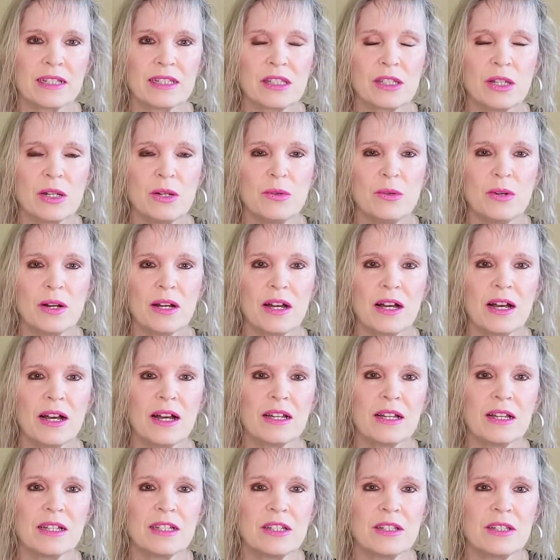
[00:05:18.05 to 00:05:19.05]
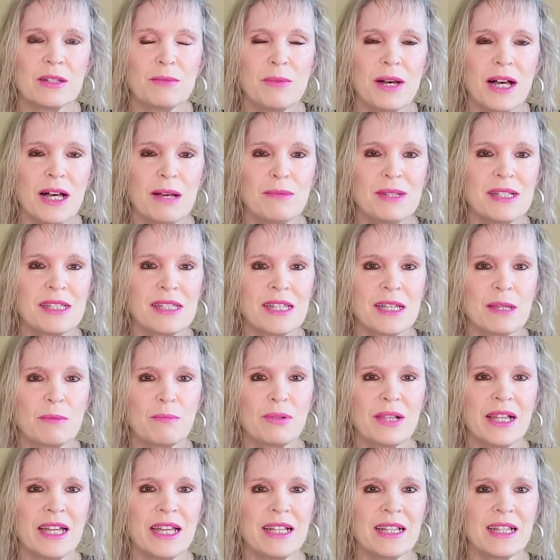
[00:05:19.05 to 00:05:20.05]
So the mom is like
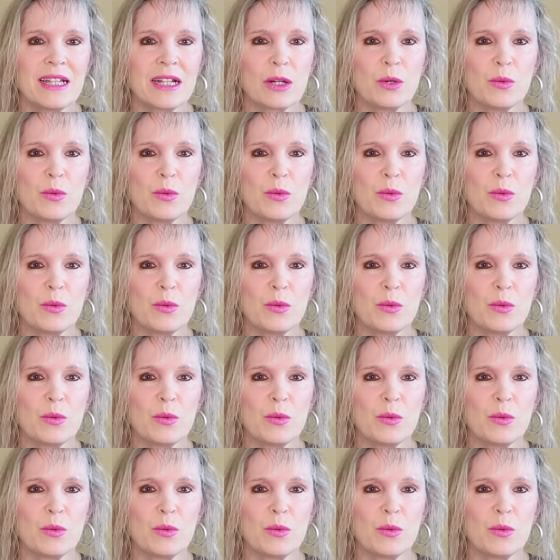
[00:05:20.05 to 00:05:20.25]
playing like